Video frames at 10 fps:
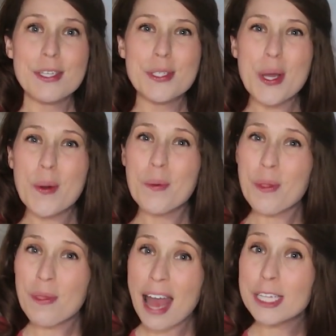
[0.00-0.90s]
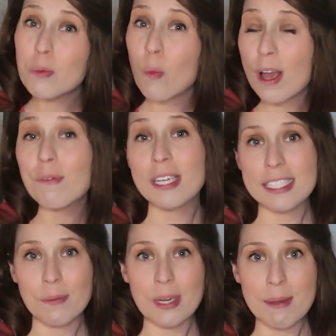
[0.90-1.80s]
So that's one
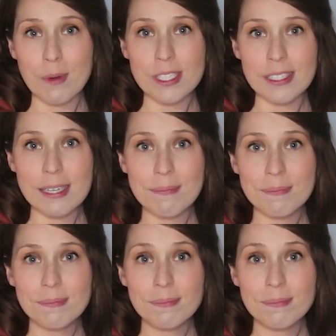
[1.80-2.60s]
reason we need more sleep.